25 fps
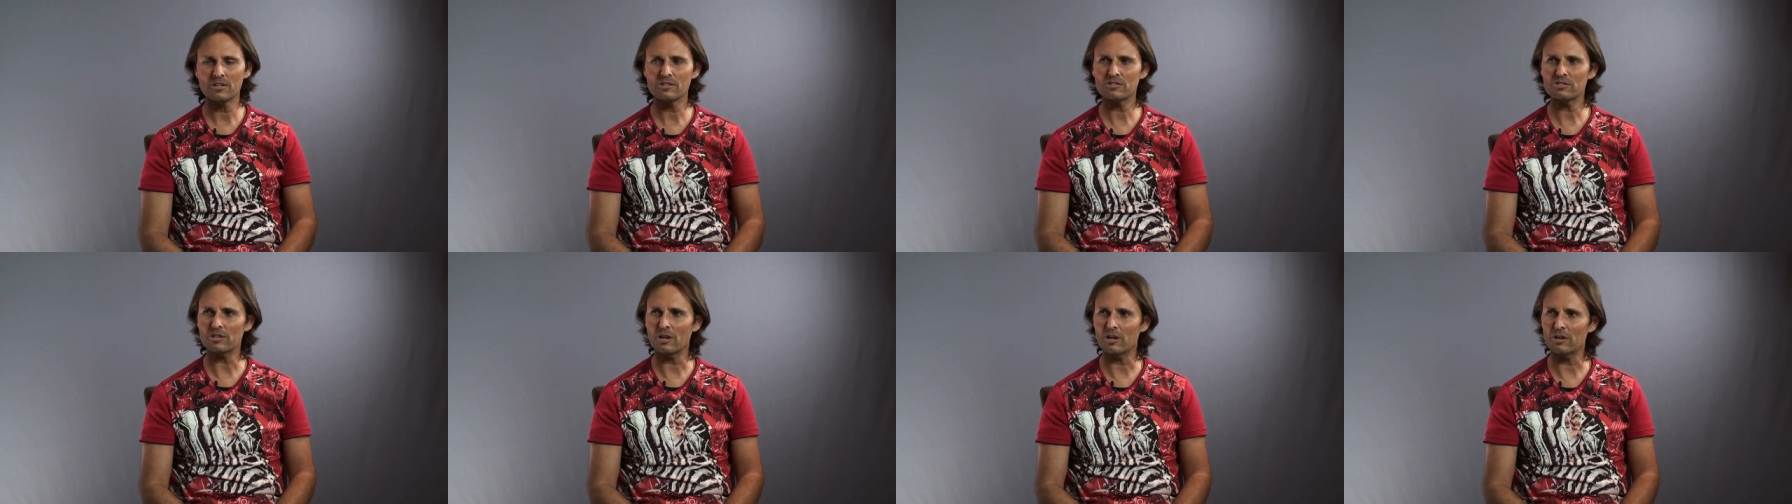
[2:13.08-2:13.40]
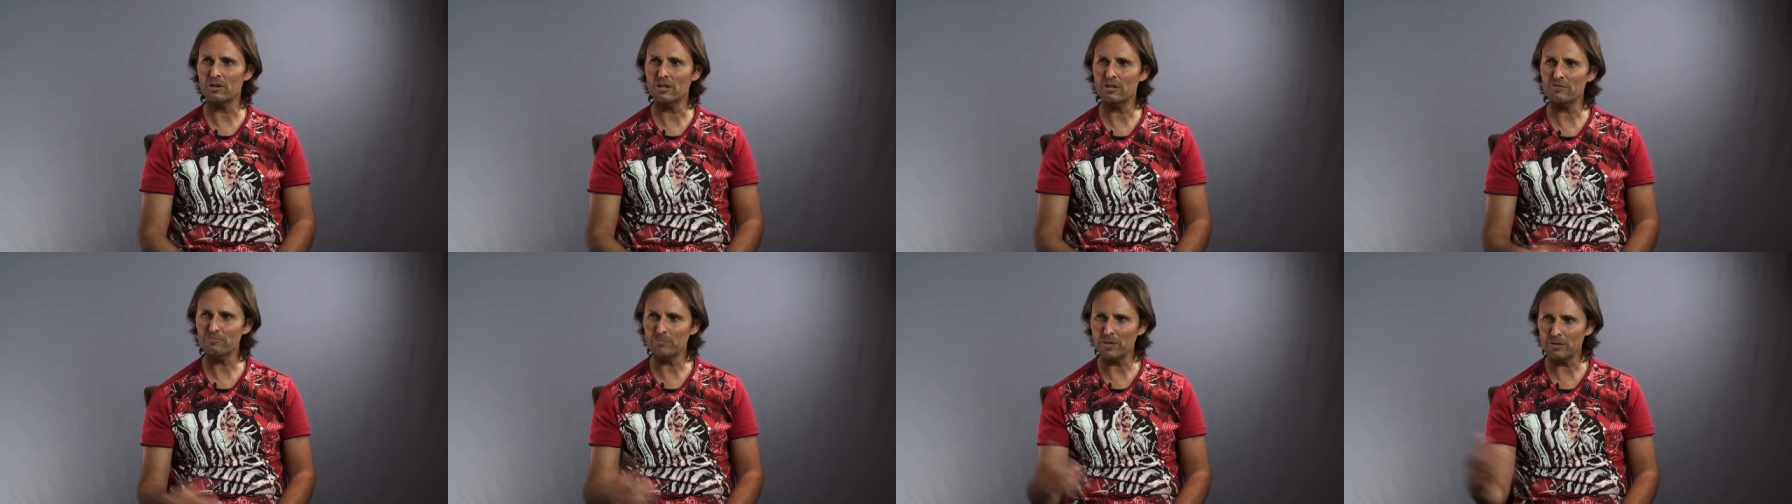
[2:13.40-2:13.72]
So,
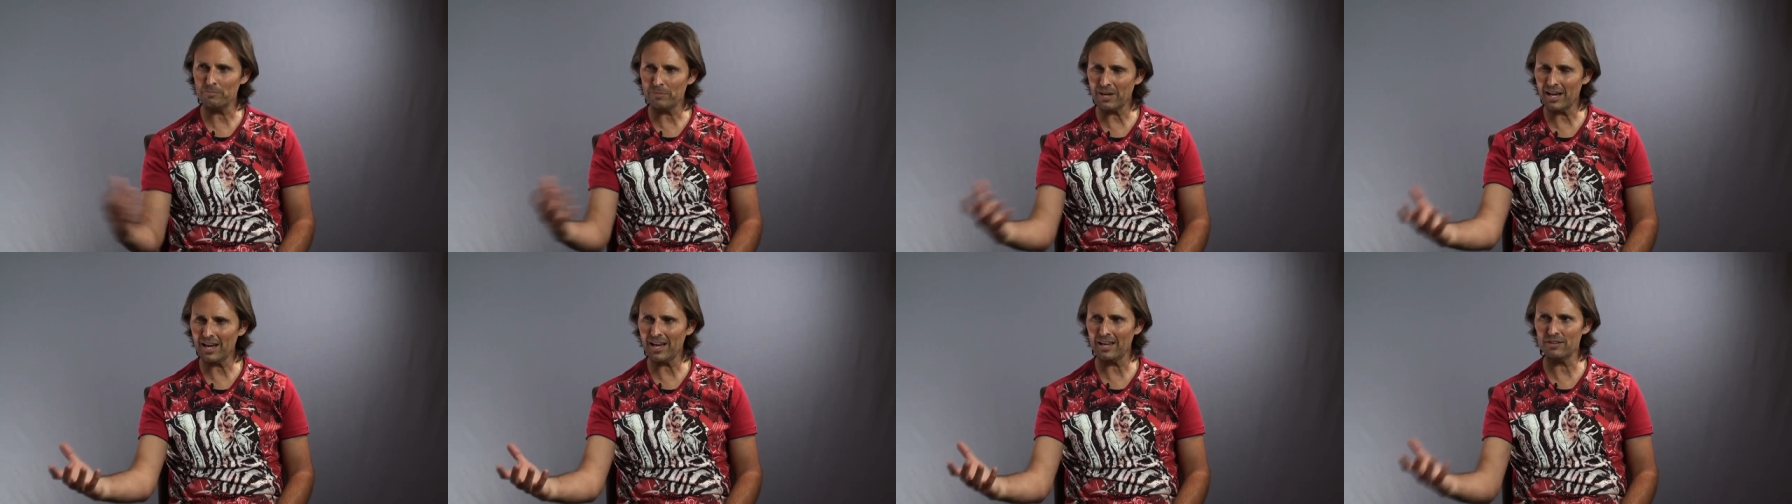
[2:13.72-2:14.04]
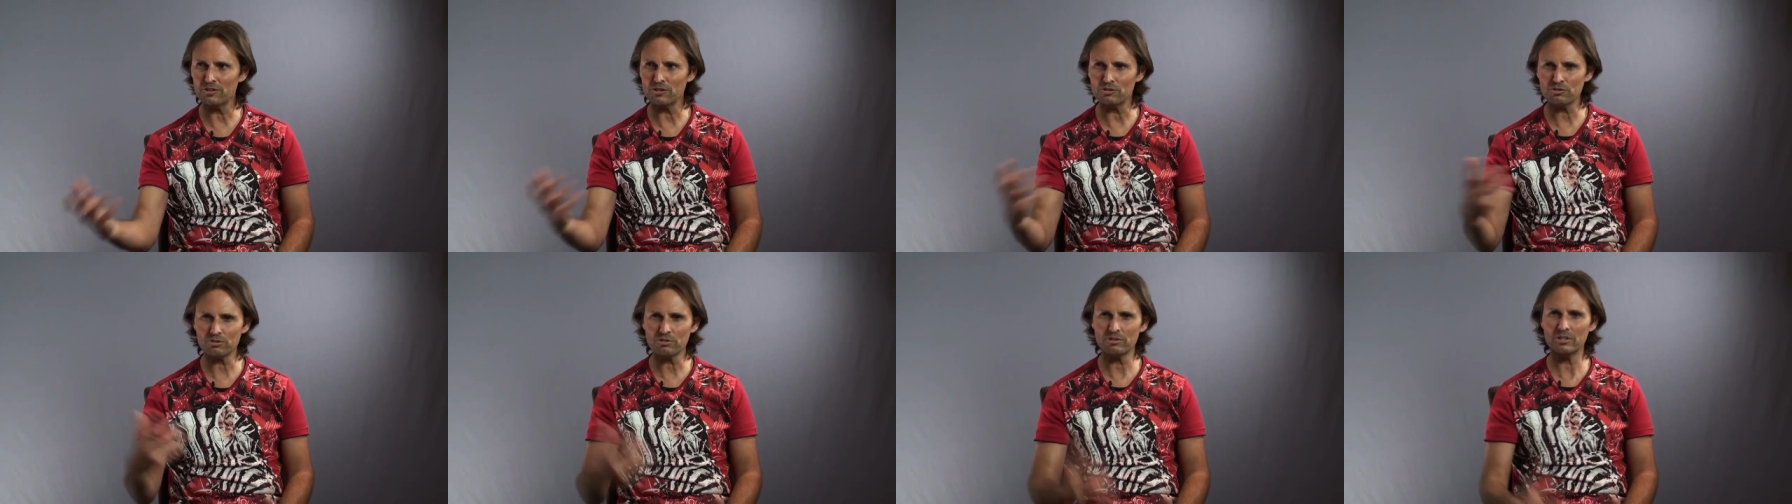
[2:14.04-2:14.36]
if my
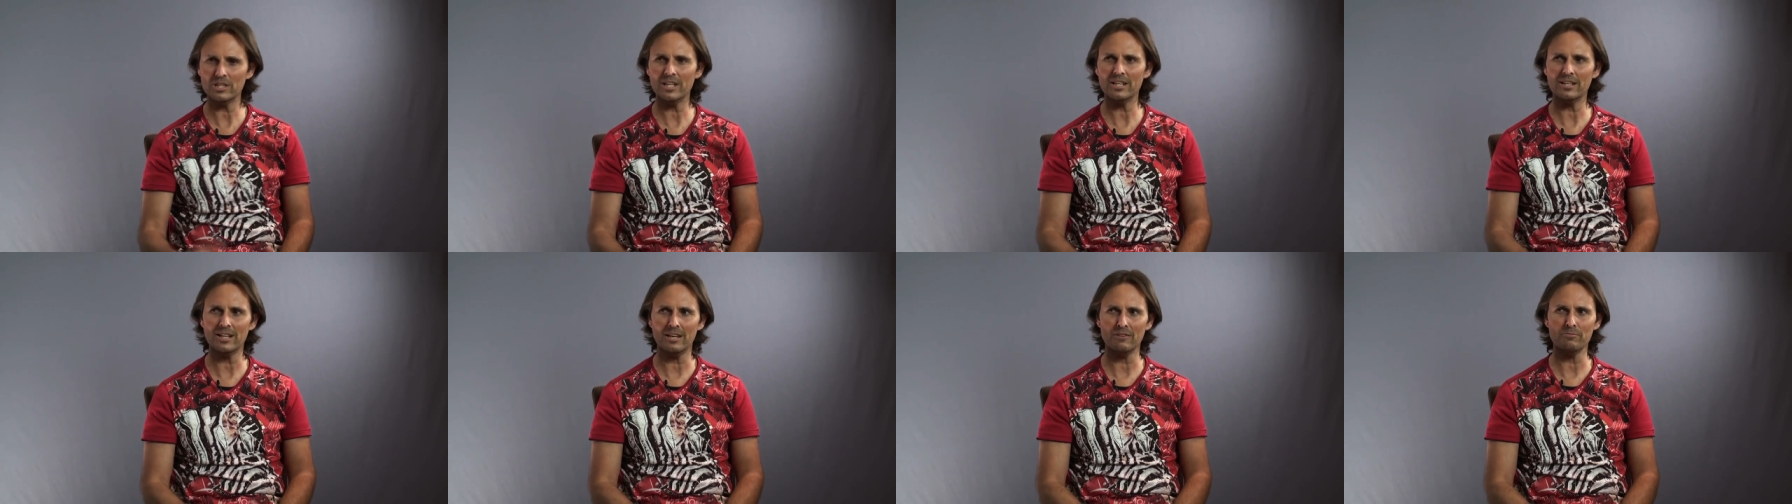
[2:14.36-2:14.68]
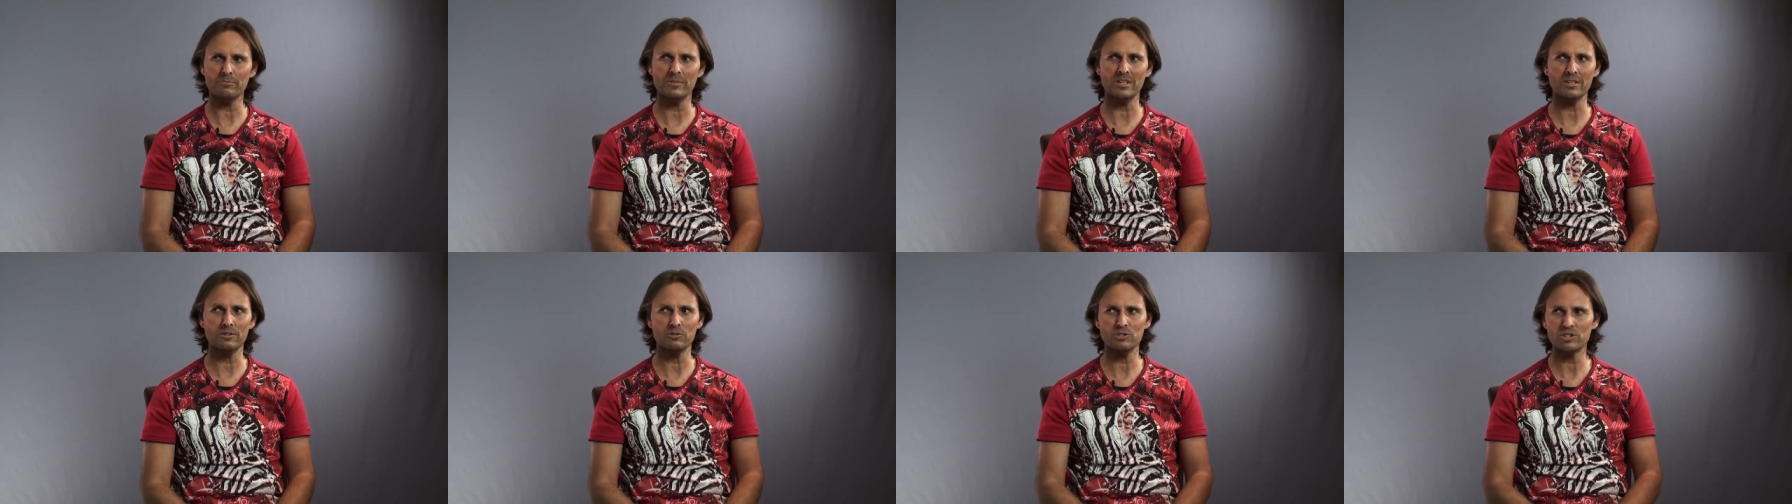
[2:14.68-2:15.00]
partner truly
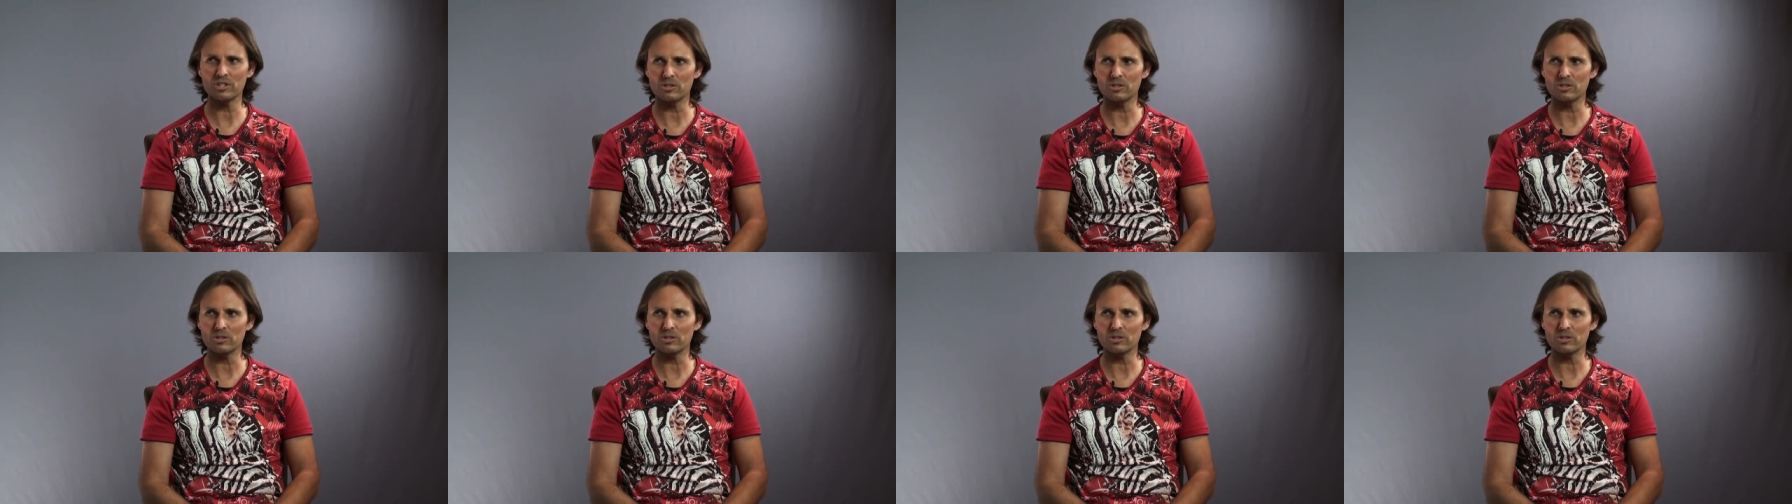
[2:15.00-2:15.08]
loved me,